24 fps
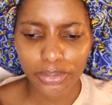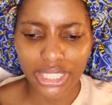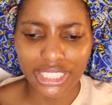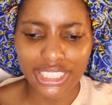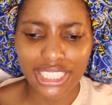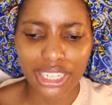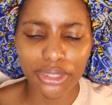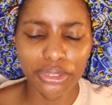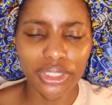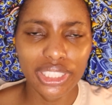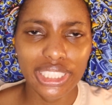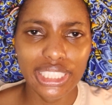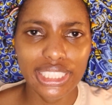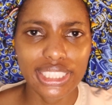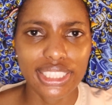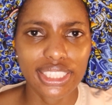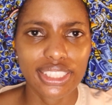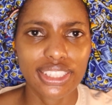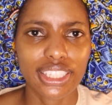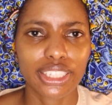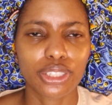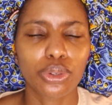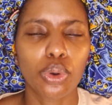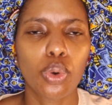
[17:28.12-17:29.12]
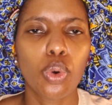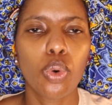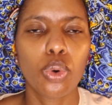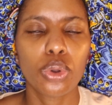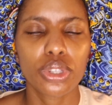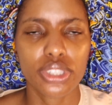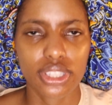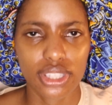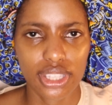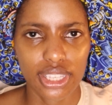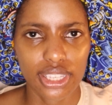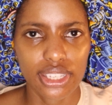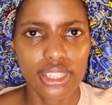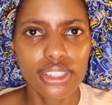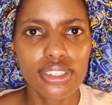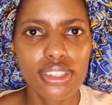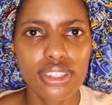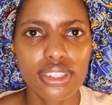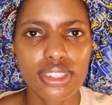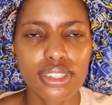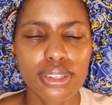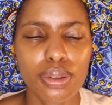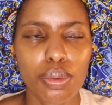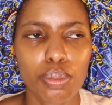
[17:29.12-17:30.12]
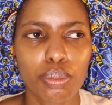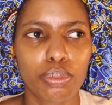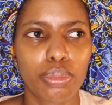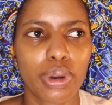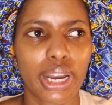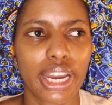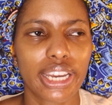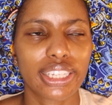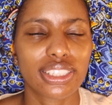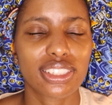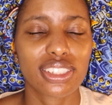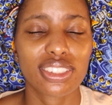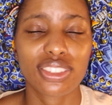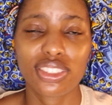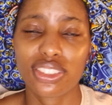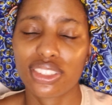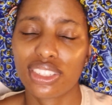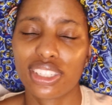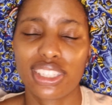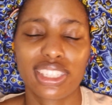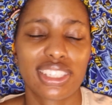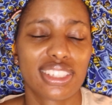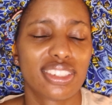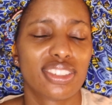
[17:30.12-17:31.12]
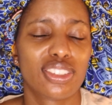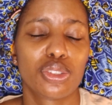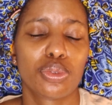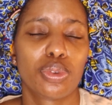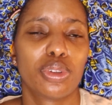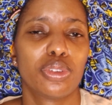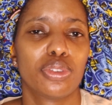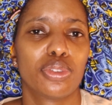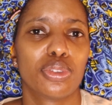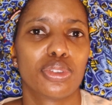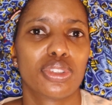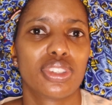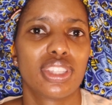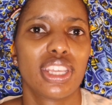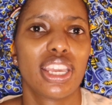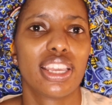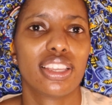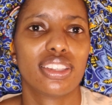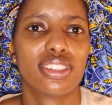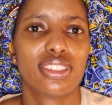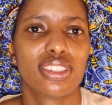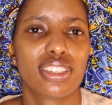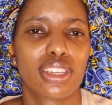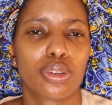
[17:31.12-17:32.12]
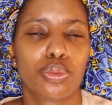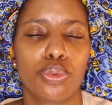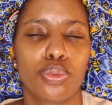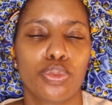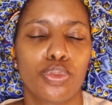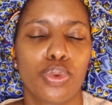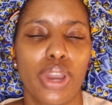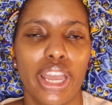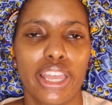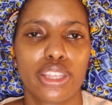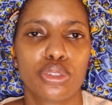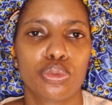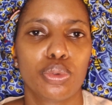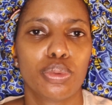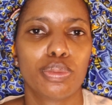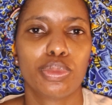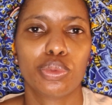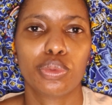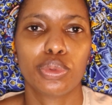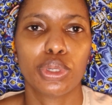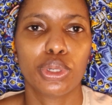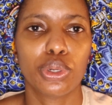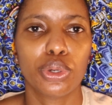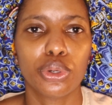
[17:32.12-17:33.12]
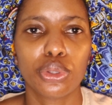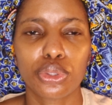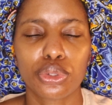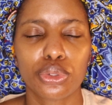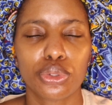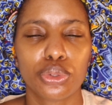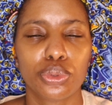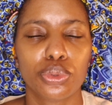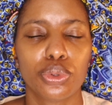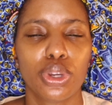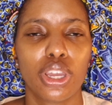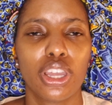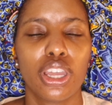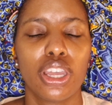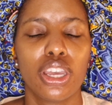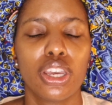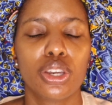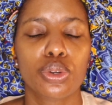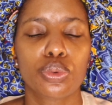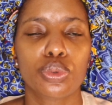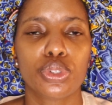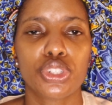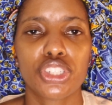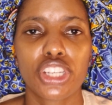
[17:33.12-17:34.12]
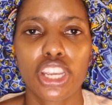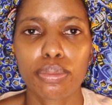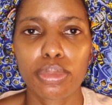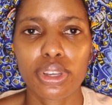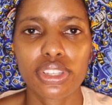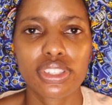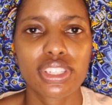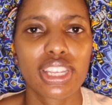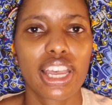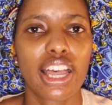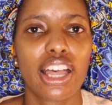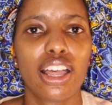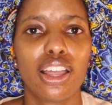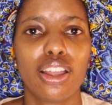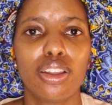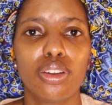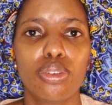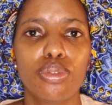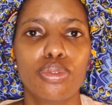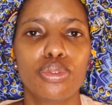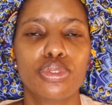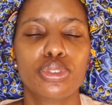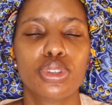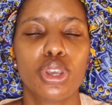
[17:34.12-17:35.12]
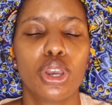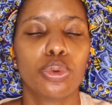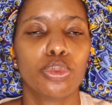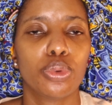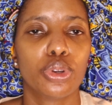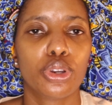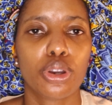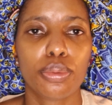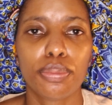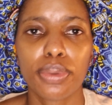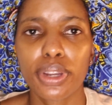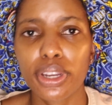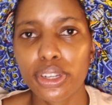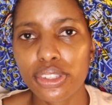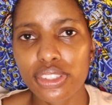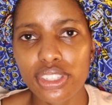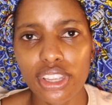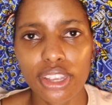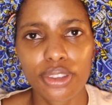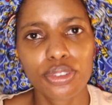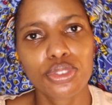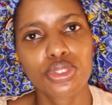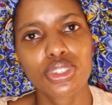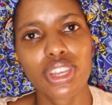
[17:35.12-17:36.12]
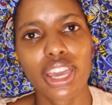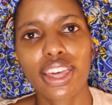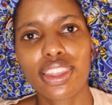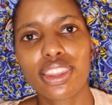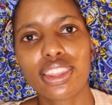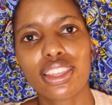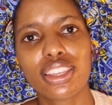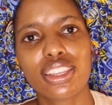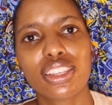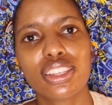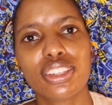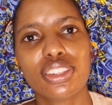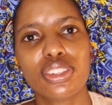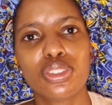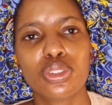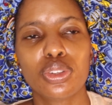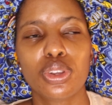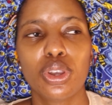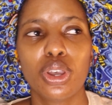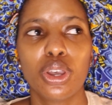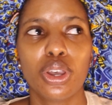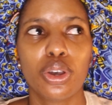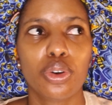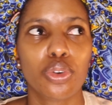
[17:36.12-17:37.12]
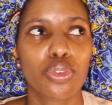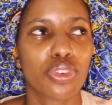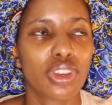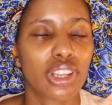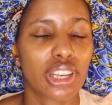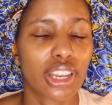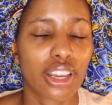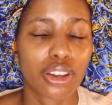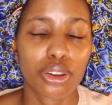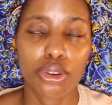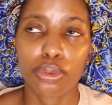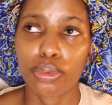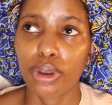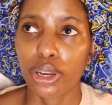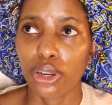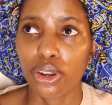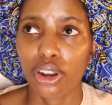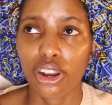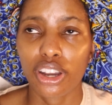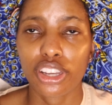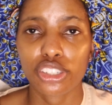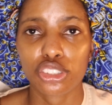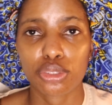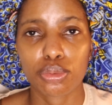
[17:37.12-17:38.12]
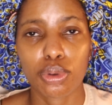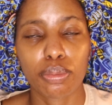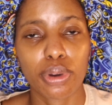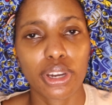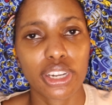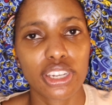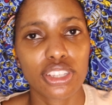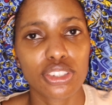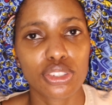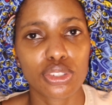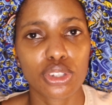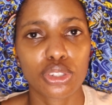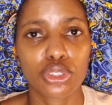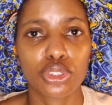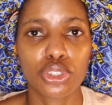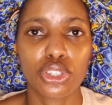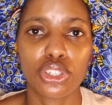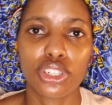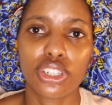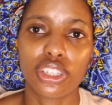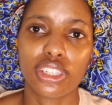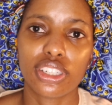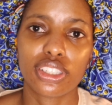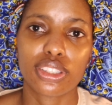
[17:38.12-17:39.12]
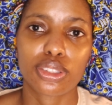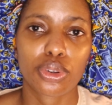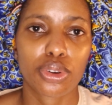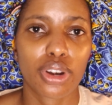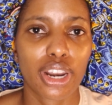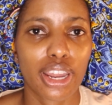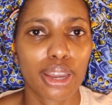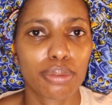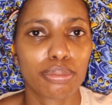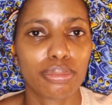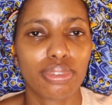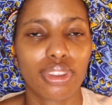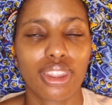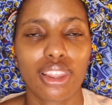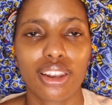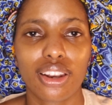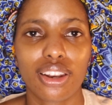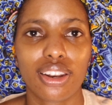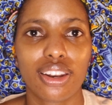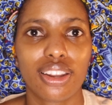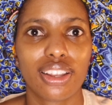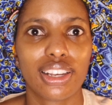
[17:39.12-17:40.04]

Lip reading: directly did that caused this, but it's just one of those things that as women we go through. We shame ourselves, we compare ourselves to others, feel like, oh my gosh, my body's not good, it's crap, and then